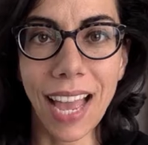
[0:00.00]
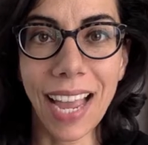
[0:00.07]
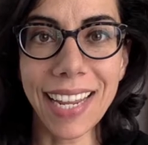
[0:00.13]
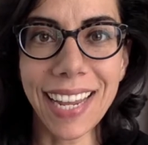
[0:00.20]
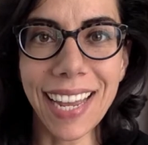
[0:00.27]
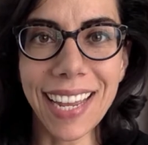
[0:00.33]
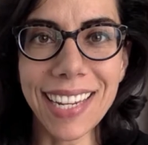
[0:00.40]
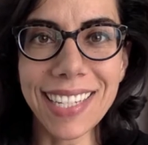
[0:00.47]

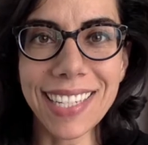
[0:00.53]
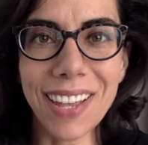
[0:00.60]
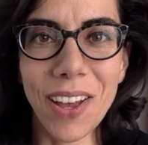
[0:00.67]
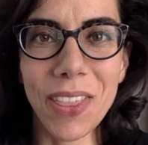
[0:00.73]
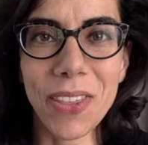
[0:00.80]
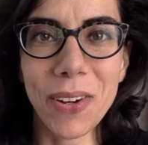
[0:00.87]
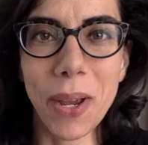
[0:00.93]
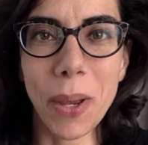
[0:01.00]
Hi guys,
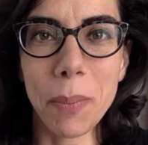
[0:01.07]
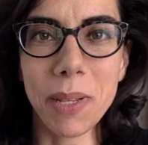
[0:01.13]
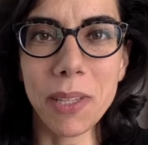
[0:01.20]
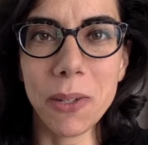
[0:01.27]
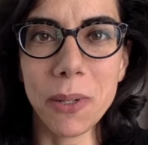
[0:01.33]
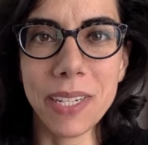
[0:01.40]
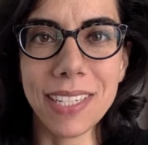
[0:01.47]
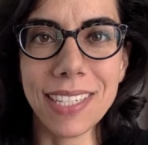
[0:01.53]
author L.B.
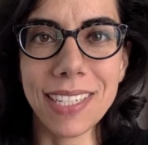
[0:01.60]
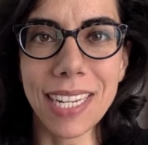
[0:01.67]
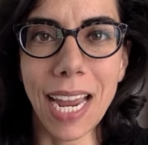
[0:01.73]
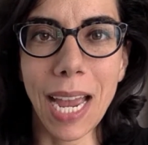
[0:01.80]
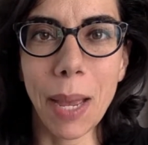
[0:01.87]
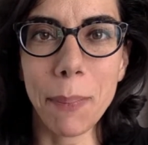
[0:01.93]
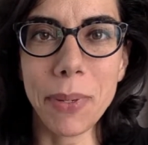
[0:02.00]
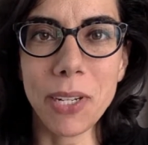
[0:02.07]
Lewis,
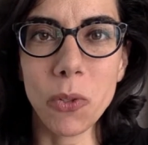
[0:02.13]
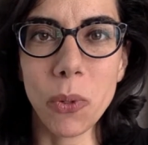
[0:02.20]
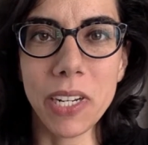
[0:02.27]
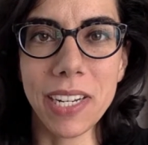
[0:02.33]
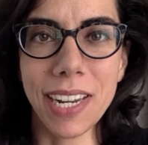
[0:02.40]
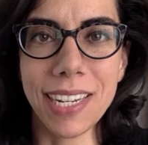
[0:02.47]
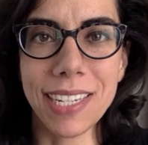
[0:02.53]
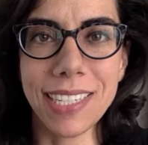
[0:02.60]
happy
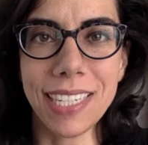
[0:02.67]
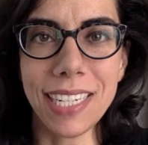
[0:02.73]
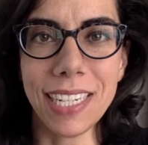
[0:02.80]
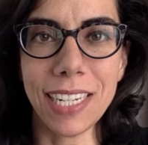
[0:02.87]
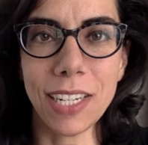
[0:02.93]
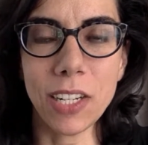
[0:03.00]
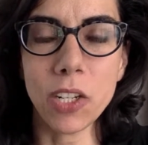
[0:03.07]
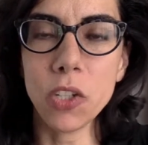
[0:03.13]

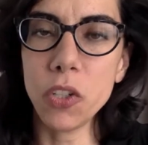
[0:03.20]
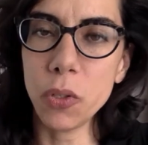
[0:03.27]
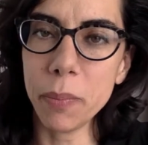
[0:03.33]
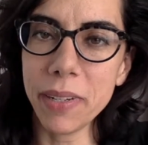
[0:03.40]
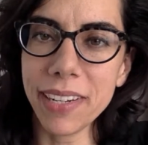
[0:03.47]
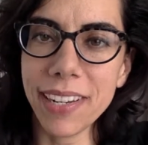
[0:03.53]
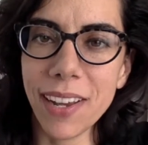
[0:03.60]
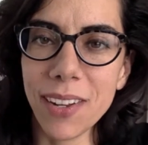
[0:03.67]
2019. Two
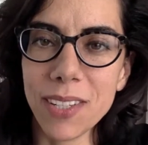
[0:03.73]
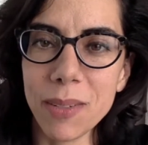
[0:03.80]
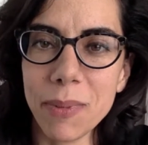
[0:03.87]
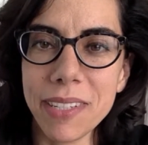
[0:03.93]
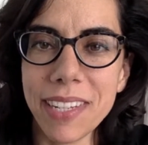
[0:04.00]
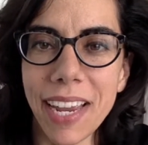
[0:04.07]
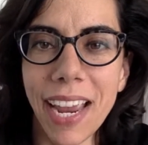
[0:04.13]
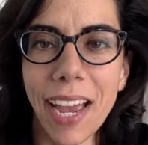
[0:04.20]
big
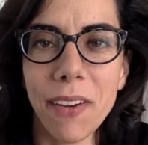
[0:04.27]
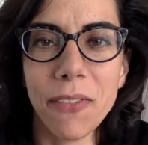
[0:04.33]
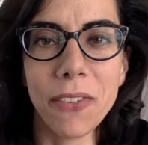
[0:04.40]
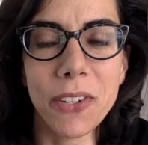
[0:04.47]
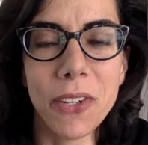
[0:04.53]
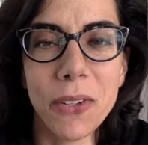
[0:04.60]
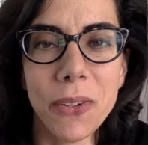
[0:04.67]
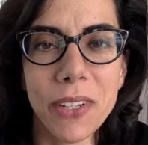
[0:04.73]
announcements I have
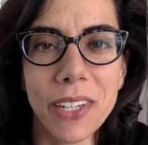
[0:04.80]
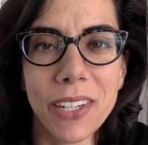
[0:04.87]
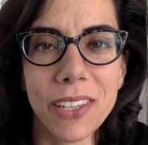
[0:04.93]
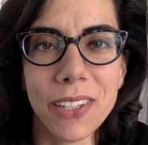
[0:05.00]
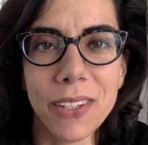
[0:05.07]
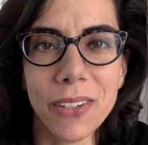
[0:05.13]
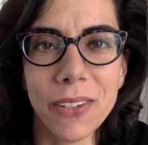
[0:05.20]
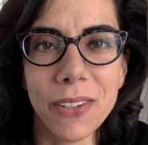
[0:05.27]
for you
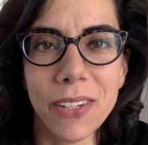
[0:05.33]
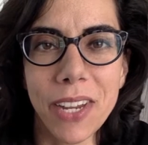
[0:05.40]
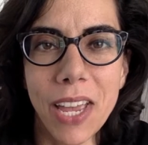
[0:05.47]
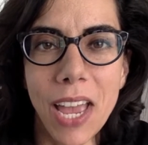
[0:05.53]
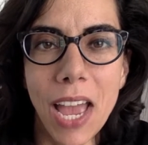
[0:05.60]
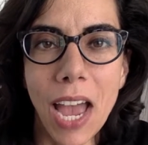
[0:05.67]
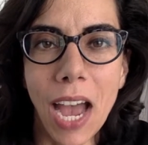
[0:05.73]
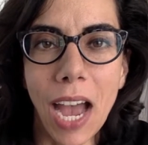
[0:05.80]
include,
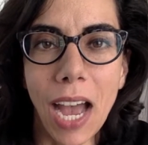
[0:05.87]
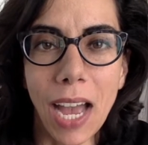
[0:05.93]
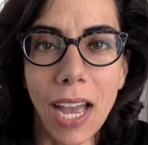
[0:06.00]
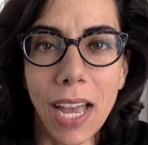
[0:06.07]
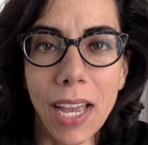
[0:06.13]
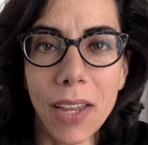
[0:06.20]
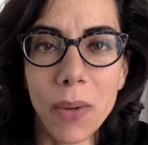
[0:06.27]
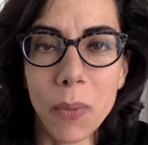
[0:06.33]

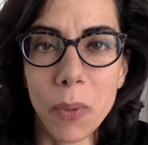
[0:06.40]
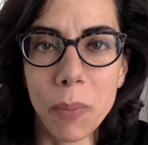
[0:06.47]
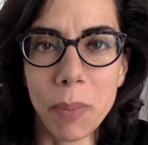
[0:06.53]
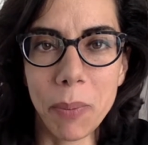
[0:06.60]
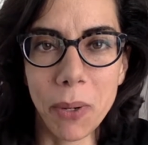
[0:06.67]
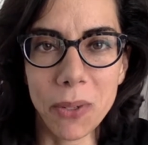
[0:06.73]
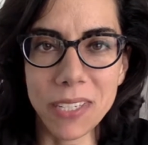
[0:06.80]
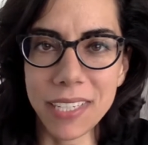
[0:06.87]
I will be
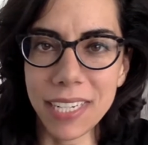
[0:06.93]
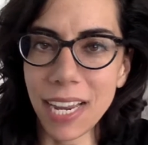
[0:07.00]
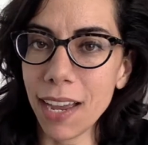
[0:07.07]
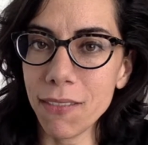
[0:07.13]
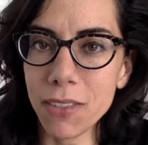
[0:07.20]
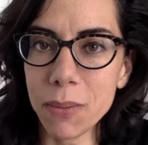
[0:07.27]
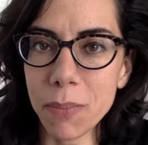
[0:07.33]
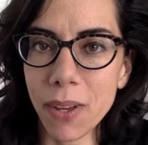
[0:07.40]
posting
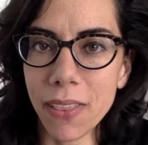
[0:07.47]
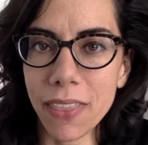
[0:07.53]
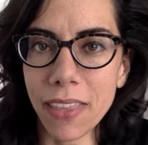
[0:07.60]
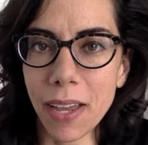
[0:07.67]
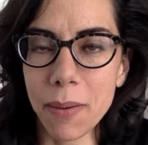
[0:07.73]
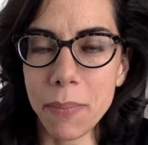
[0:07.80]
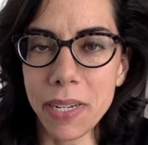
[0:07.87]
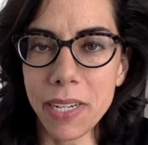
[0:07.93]
every month
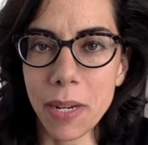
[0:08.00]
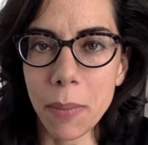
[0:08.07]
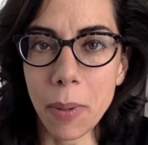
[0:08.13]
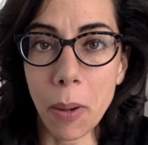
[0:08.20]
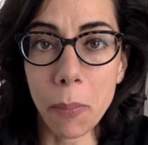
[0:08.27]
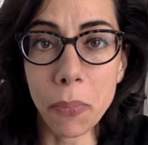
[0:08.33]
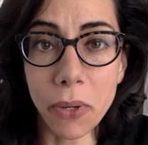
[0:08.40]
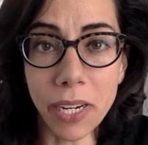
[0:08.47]
on Medium
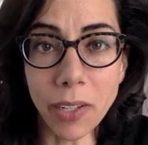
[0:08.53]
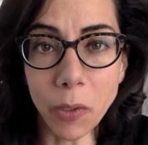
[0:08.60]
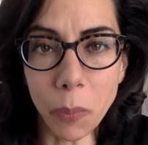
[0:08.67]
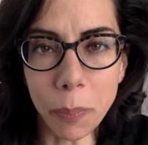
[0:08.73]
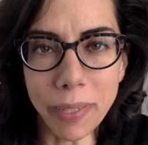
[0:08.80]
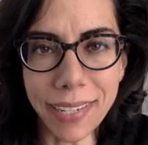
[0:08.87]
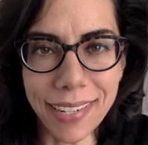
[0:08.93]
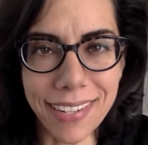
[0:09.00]
a brand new
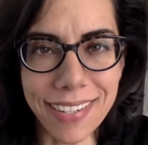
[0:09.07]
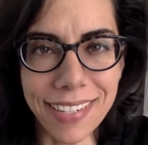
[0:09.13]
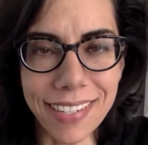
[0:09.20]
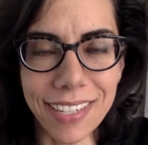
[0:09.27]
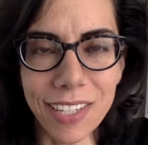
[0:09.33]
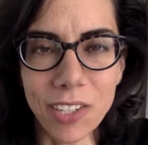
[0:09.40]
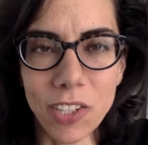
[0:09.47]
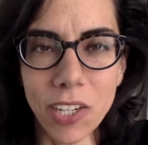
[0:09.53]
piece.
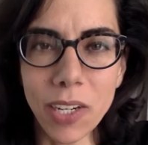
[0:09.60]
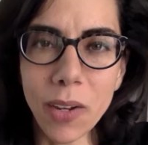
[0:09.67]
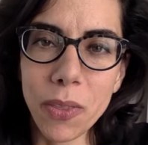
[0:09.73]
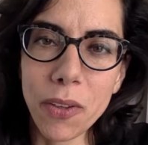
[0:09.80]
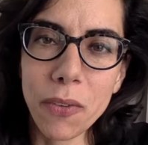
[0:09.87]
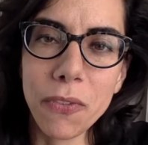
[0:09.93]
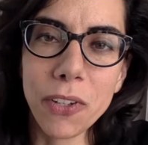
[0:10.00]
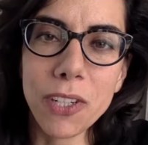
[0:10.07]
Check out
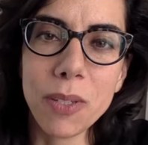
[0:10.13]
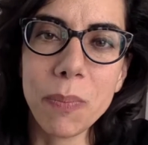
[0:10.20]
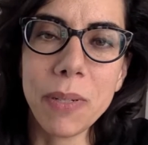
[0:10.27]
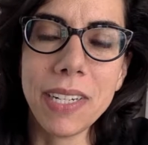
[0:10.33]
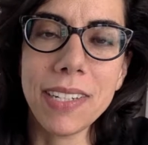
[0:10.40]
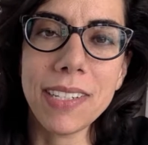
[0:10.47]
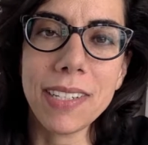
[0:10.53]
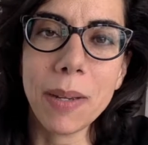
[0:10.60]
the first
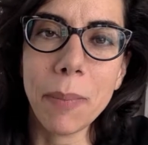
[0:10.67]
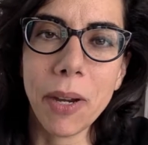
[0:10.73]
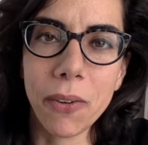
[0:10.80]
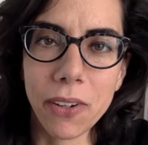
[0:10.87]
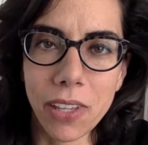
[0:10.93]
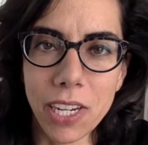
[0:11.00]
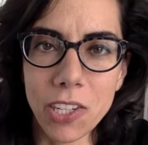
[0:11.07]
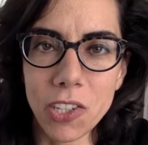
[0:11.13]
piece about
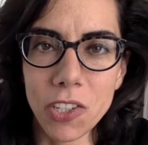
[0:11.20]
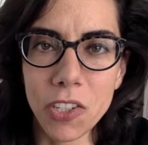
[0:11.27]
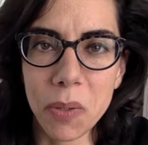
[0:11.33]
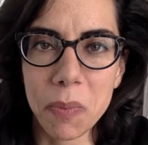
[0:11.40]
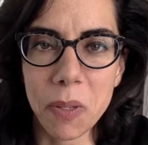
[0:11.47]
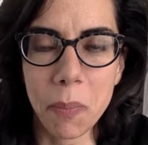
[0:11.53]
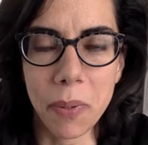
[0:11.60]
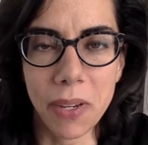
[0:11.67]

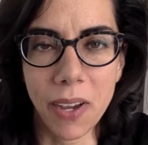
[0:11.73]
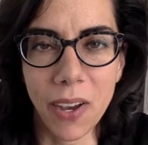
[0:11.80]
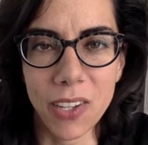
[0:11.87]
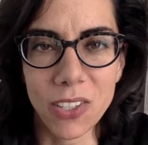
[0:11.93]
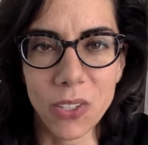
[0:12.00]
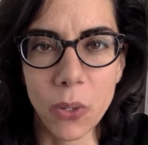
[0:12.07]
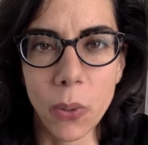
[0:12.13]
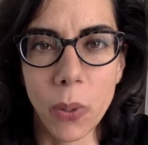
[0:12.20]
relationships in
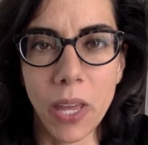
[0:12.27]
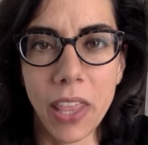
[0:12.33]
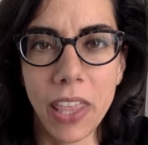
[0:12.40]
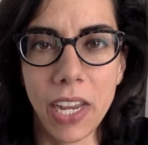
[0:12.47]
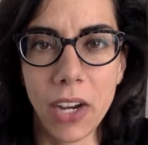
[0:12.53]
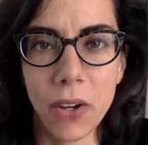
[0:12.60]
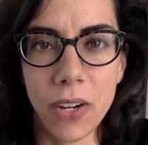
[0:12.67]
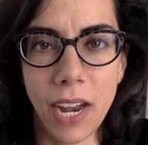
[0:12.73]
Picasso
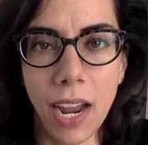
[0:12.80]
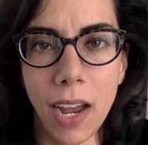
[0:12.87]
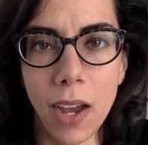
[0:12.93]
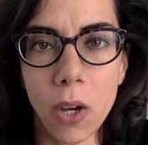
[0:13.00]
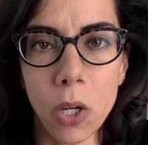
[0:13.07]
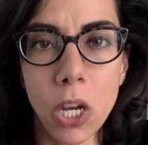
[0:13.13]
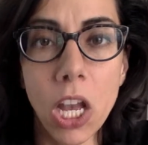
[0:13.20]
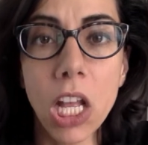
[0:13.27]
there
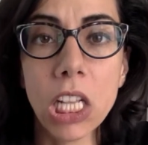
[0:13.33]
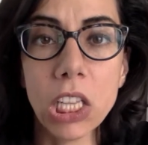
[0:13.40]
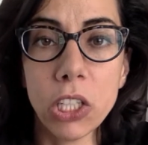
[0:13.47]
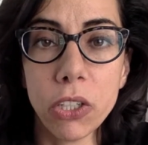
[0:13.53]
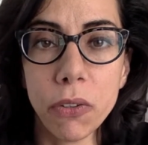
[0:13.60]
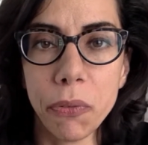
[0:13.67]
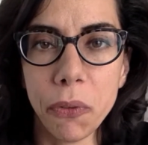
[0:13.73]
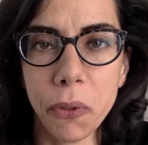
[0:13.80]
now.
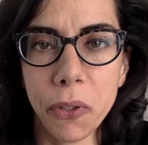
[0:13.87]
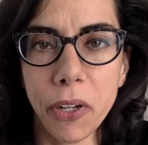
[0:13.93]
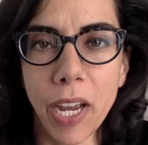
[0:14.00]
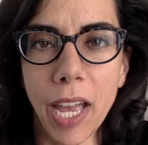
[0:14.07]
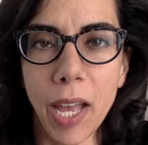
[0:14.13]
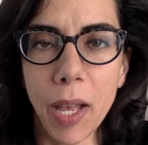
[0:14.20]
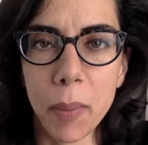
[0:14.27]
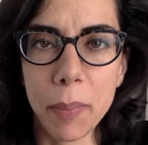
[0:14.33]
Look
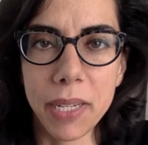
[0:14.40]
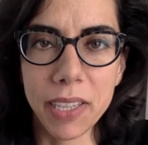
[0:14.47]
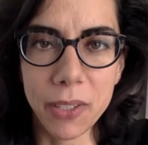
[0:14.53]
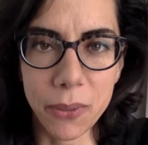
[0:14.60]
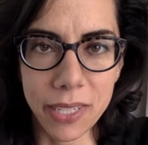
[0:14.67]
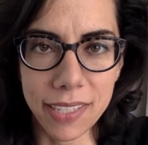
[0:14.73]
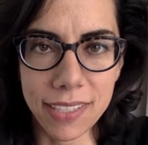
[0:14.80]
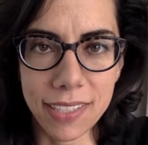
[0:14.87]
for L.B.
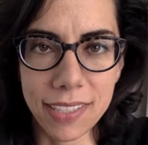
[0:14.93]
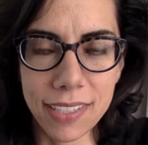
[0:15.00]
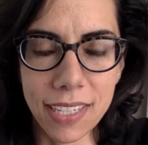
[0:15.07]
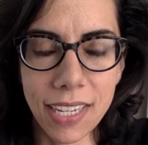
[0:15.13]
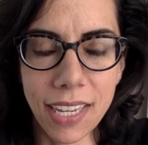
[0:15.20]
Lewis.